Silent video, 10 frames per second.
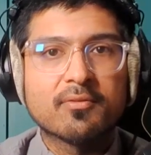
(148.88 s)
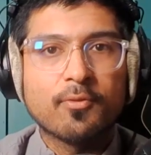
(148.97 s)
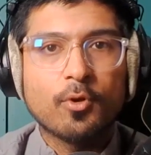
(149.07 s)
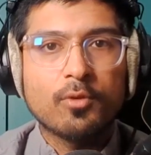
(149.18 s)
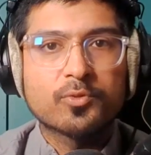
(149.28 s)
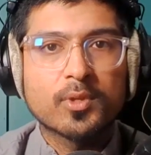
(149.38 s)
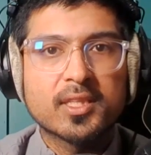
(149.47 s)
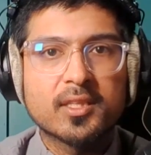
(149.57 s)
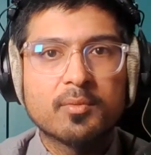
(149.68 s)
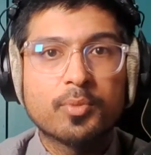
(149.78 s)
involved
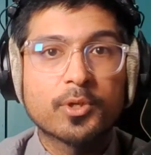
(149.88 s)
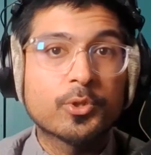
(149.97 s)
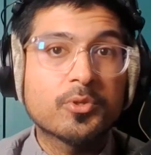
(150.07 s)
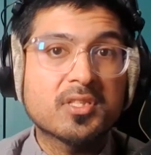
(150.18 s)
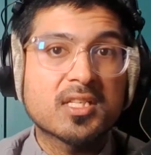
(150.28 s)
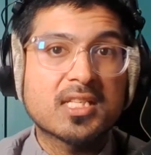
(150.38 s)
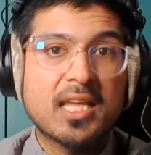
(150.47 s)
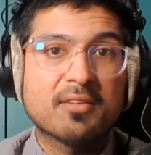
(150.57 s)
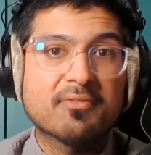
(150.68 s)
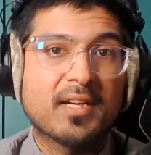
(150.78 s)
with it, but who's to
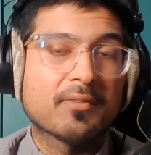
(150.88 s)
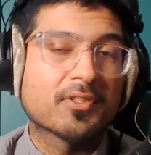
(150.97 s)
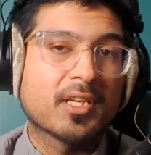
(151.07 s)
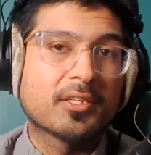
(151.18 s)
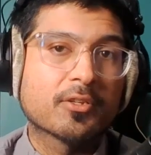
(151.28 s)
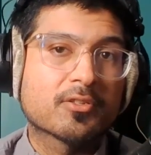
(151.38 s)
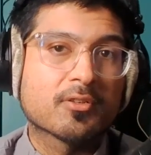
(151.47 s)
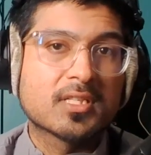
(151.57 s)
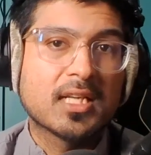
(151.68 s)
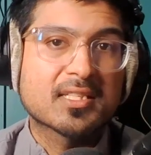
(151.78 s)
say in 5 or 10 years
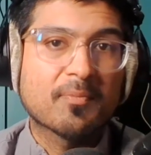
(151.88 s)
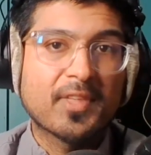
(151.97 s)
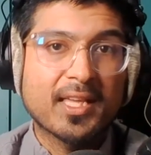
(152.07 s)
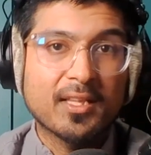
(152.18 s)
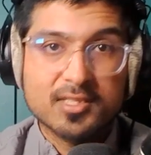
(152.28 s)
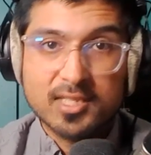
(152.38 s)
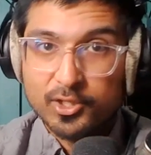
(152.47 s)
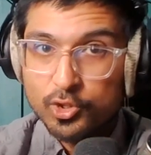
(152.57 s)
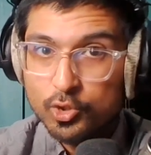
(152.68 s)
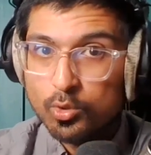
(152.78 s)
there's not something else that
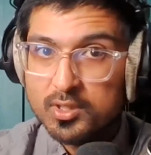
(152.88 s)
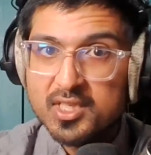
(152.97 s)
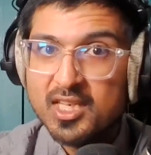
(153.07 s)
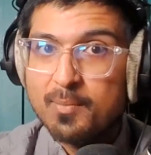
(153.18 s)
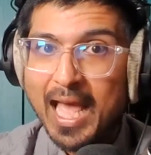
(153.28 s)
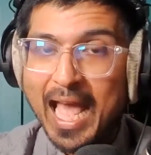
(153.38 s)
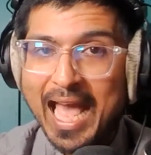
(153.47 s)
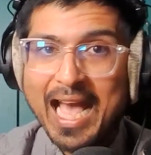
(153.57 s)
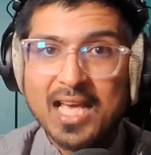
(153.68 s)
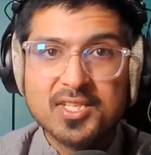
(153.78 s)
your team
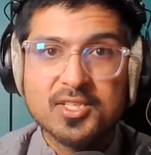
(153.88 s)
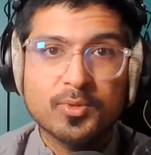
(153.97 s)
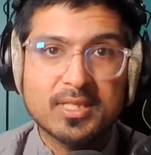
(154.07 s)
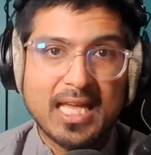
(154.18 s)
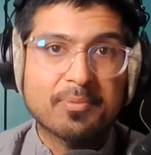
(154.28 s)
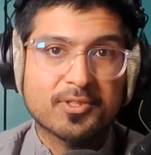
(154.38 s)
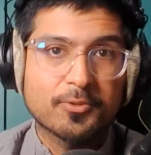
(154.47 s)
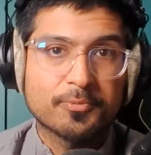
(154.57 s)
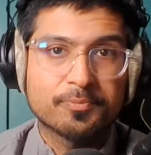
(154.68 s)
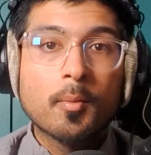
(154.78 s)
has to adapt
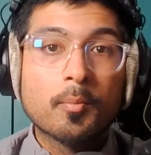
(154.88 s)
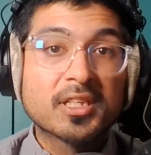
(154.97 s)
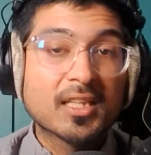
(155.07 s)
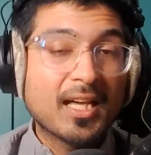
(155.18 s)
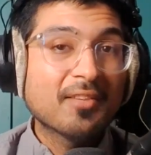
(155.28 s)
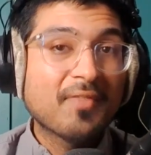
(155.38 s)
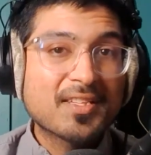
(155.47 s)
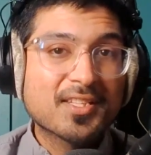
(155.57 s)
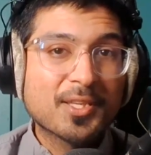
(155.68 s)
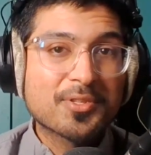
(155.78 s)
to? But a lot of
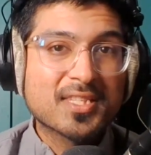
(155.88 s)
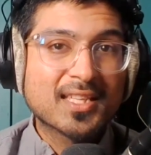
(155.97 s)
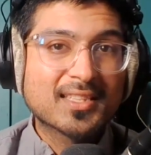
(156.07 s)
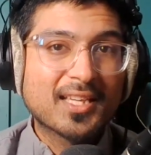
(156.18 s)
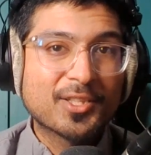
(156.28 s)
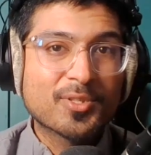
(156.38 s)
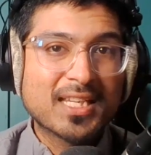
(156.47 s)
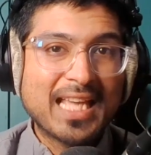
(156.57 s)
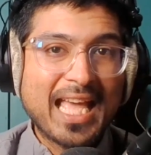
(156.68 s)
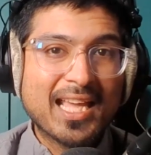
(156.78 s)
SEOs think that
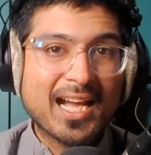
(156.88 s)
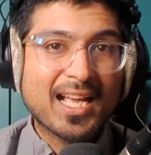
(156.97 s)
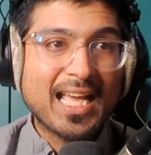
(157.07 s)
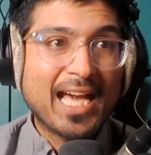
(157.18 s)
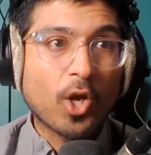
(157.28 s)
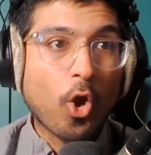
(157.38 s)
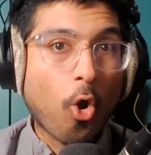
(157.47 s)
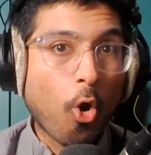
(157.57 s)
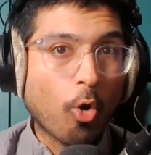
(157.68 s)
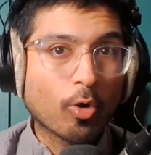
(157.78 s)
using AI at
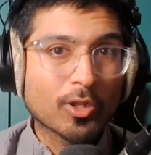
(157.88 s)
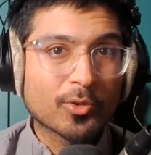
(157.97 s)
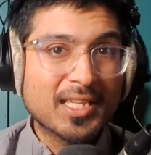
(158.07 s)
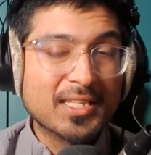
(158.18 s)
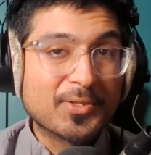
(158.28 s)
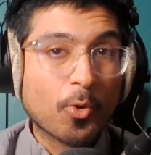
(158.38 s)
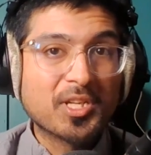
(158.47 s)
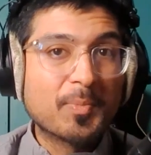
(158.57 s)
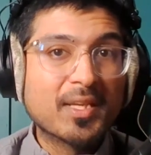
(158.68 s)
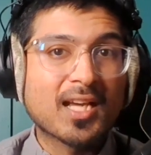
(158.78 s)
all is
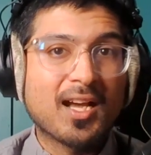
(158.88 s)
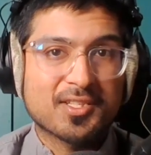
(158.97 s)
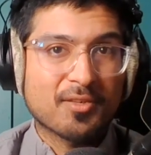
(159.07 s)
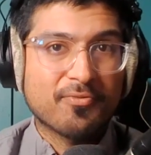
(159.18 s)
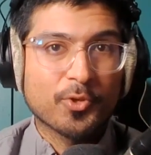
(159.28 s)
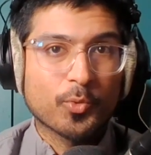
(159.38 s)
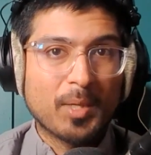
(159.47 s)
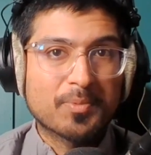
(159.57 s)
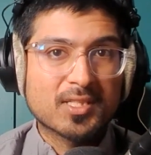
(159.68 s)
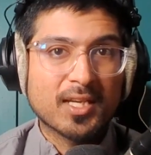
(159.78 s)
going to be toxic for your
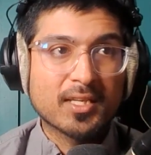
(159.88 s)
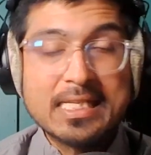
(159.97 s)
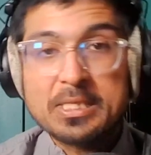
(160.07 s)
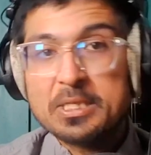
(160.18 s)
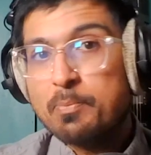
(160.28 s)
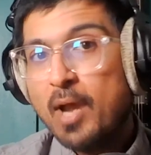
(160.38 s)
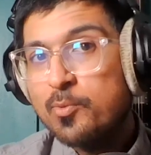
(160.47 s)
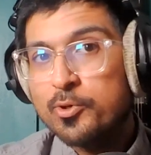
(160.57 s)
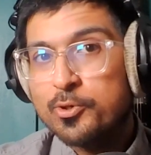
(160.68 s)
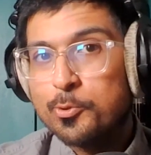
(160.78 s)
website, despite
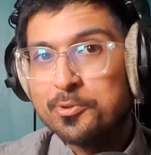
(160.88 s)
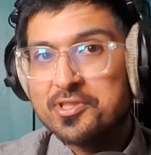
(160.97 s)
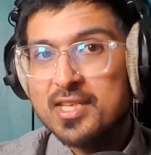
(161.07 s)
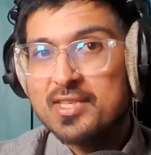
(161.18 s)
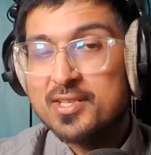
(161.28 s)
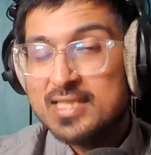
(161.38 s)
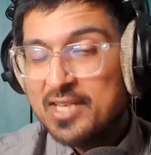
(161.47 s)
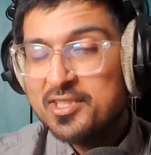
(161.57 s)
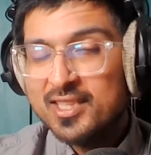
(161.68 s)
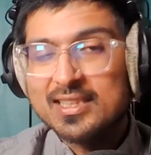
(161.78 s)
what Google says. There's
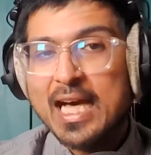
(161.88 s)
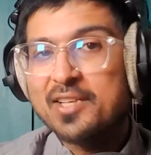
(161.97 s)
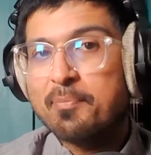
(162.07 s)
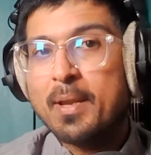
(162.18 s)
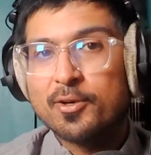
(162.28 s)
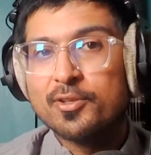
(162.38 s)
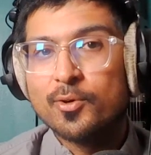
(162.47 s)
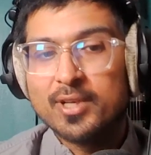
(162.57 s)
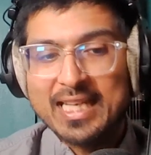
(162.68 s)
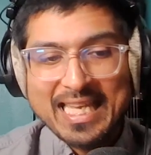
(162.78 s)
actually a lot of
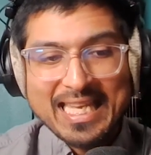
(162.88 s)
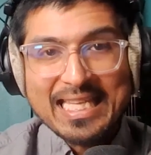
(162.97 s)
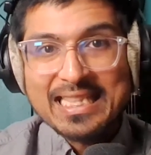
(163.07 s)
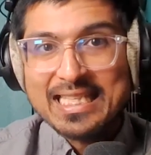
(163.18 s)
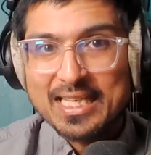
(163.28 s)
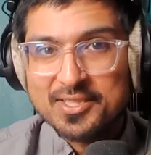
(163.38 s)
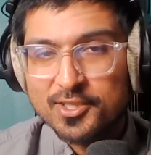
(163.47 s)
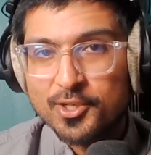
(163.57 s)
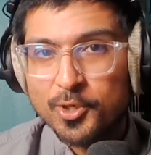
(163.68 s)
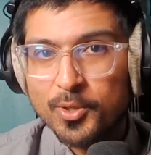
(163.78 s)
paranoia in the
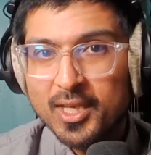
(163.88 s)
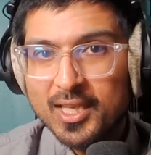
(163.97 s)
SEO